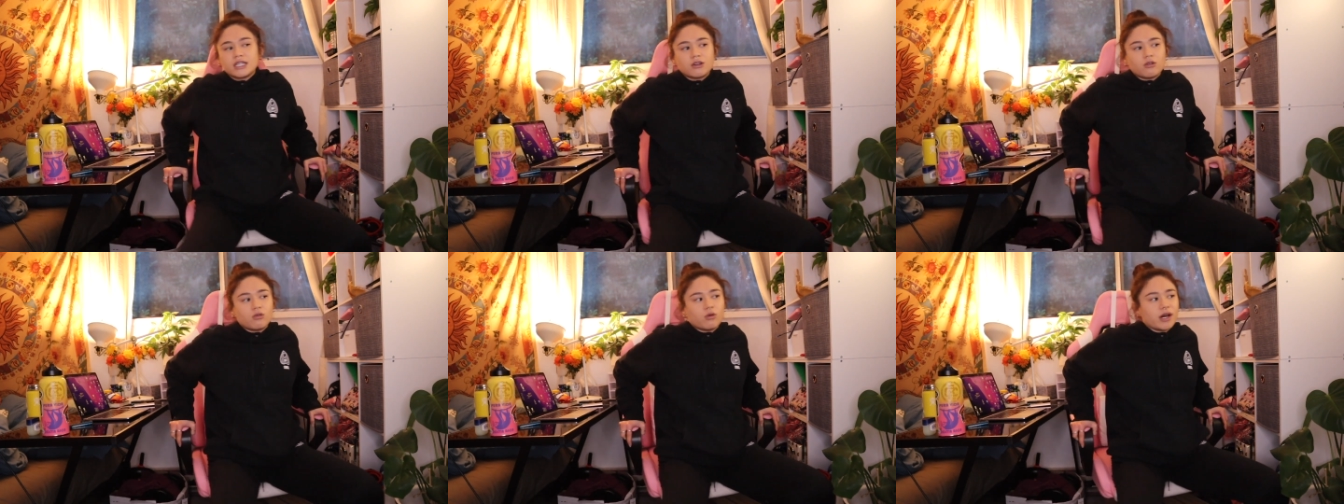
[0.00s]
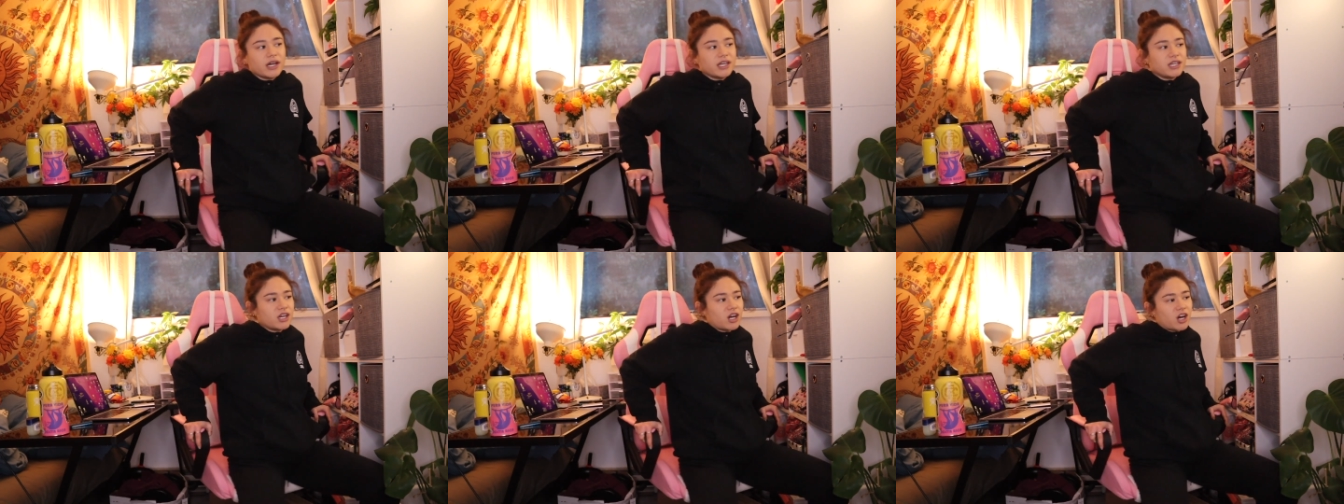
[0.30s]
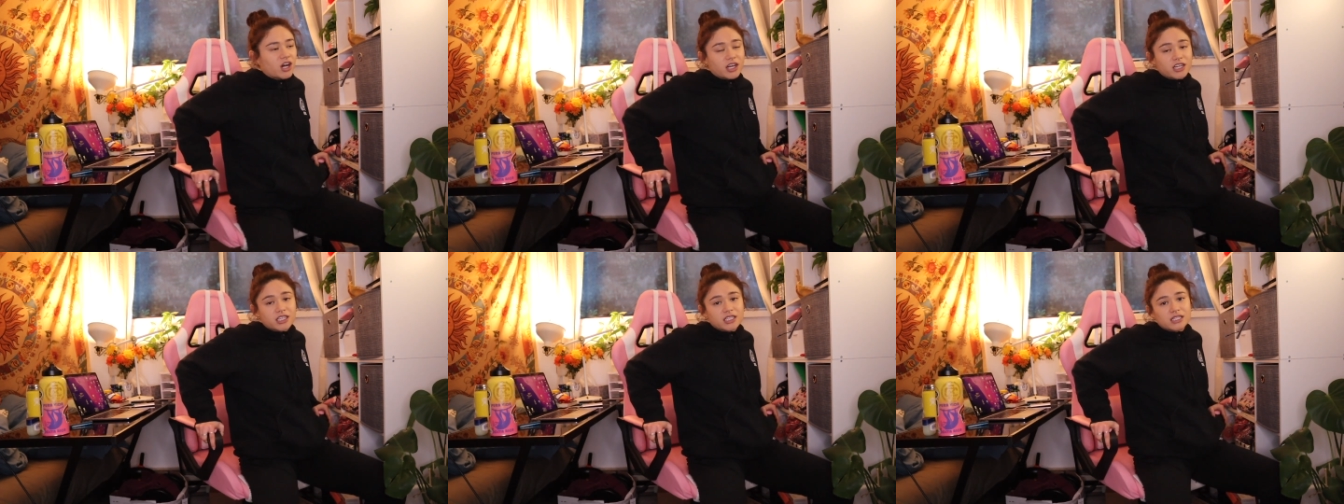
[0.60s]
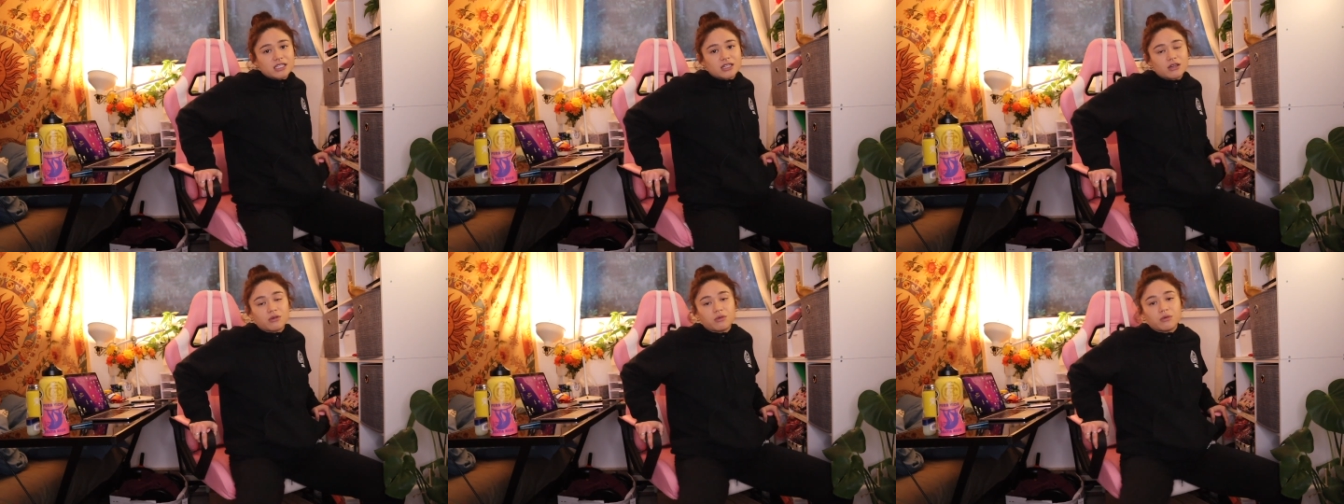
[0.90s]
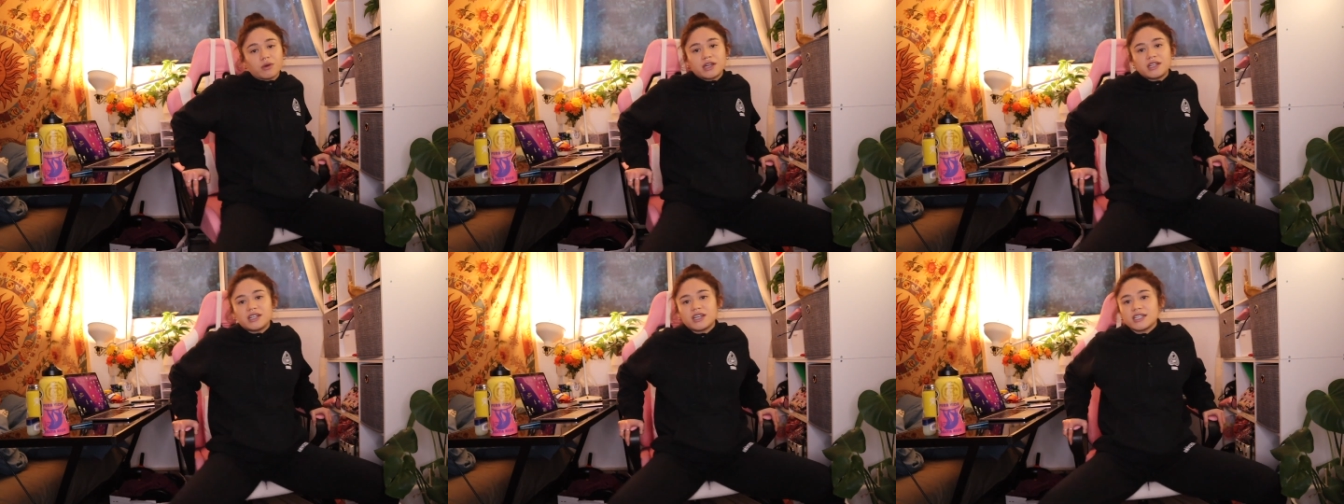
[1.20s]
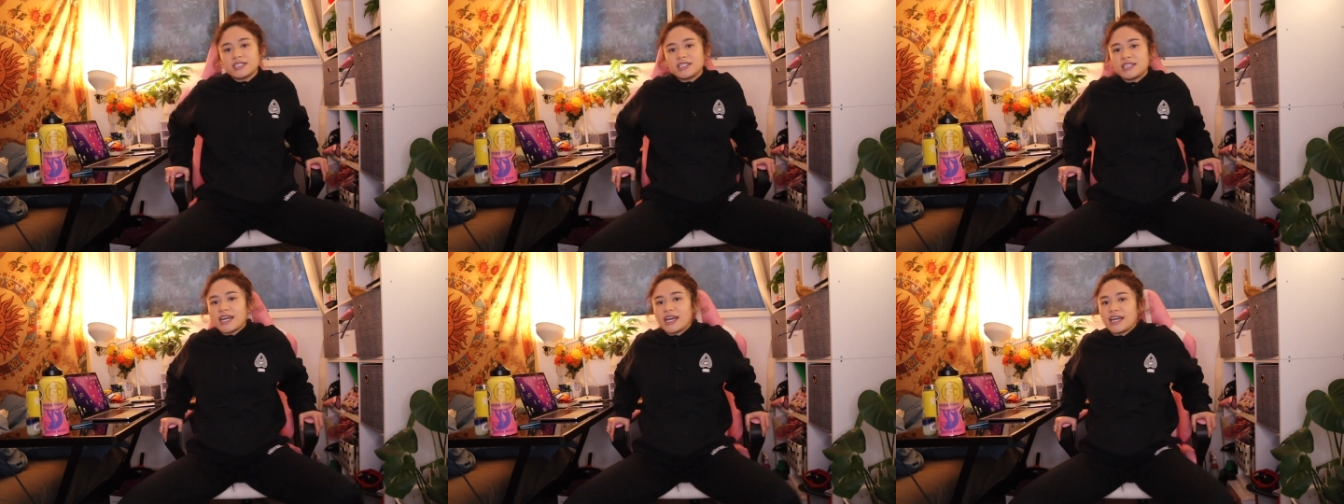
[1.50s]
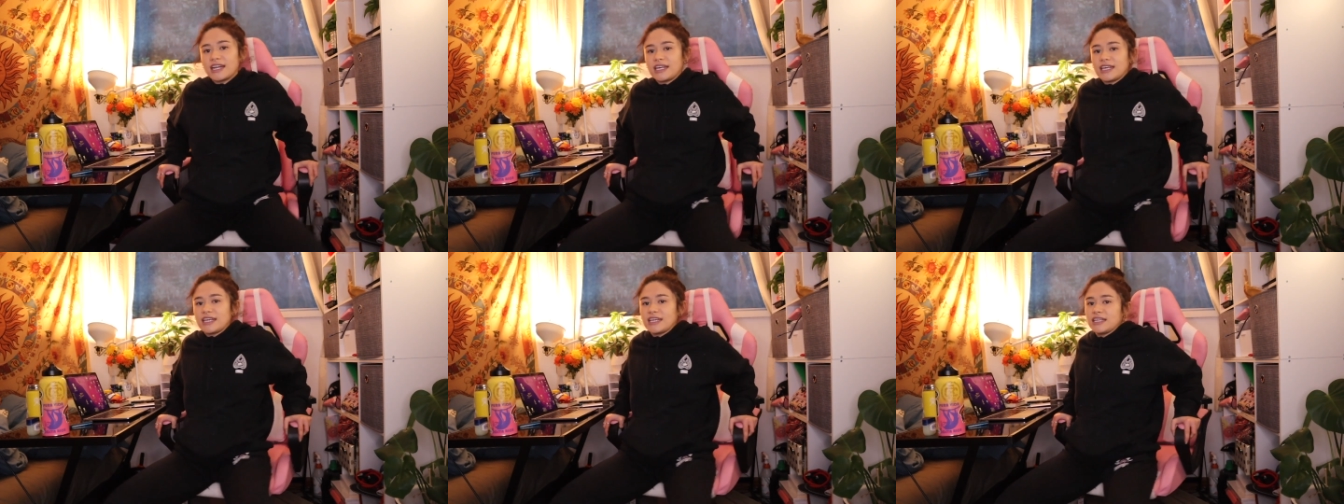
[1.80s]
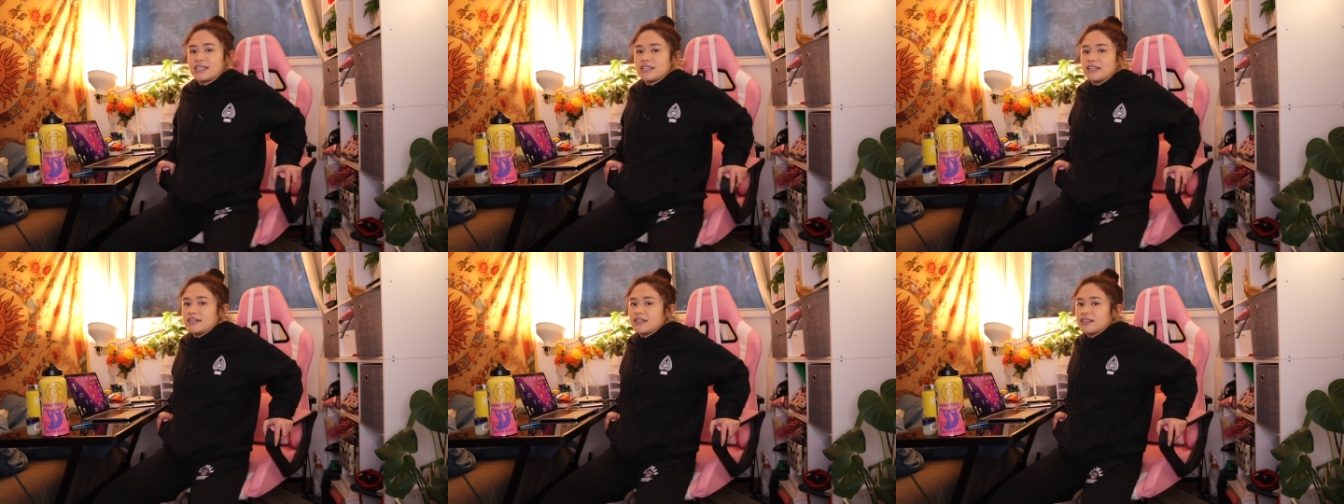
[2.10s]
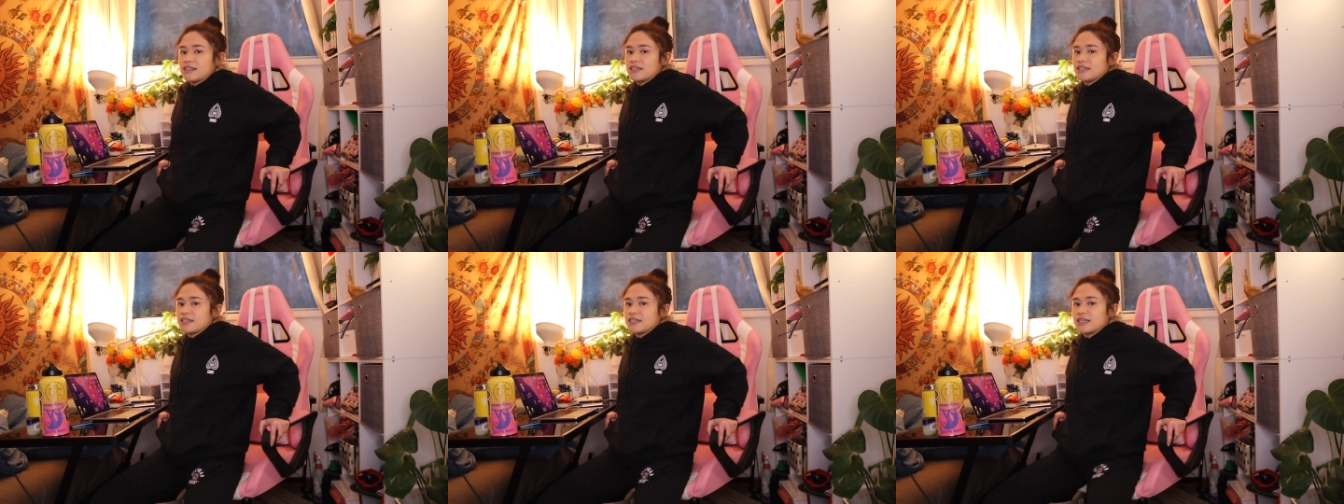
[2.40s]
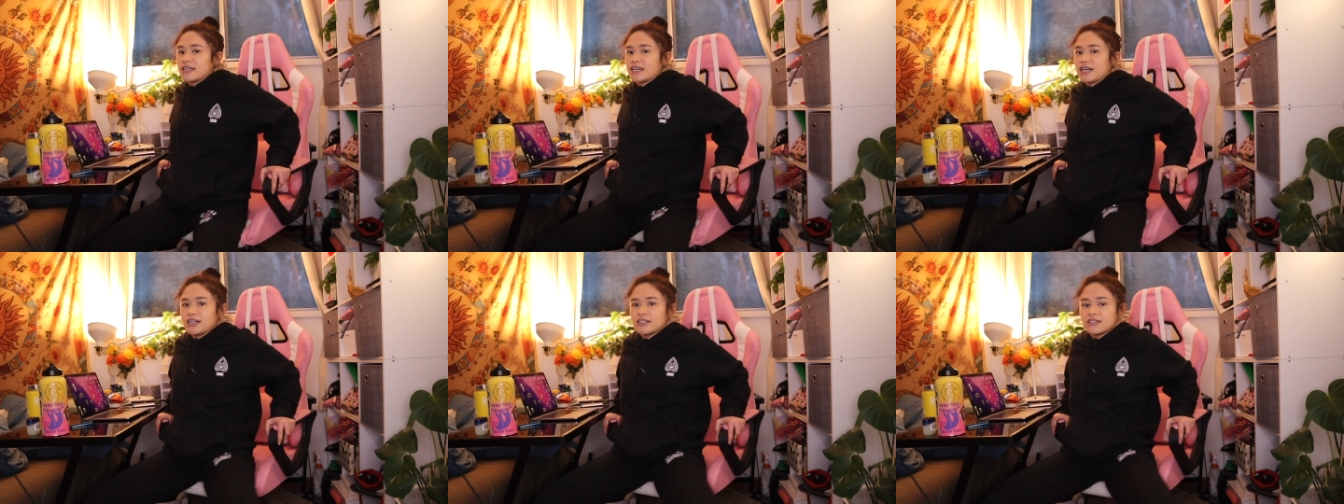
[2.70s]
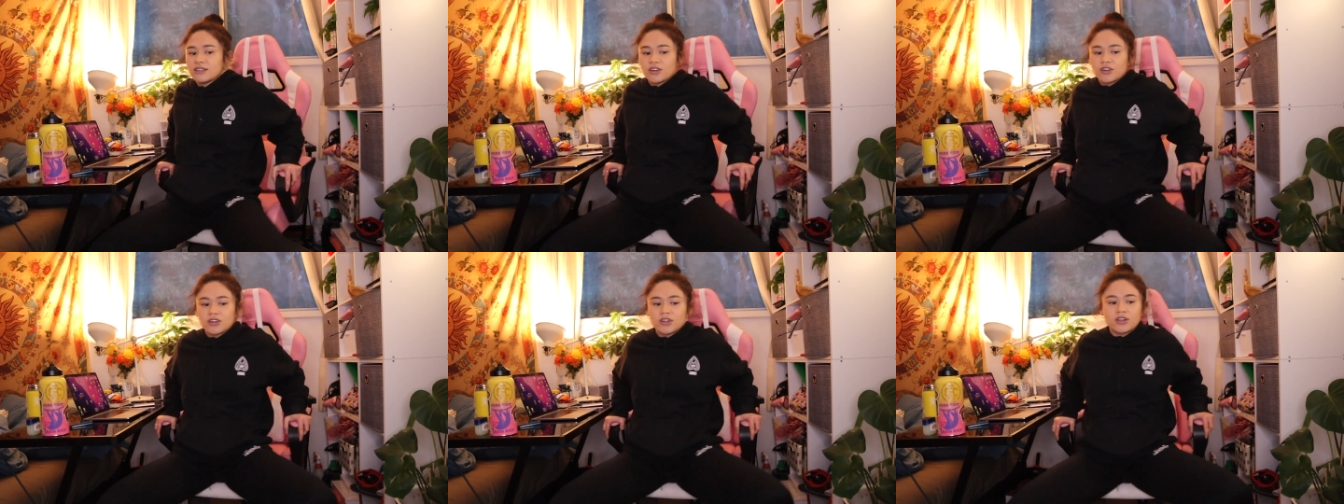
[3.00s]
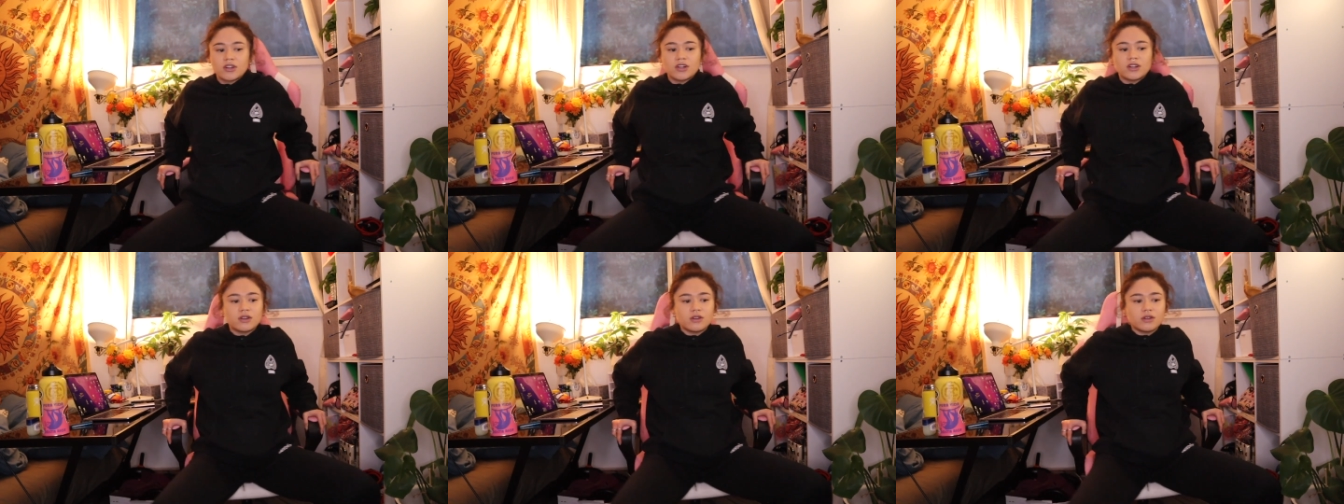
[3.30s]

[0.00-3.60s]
why not get in a little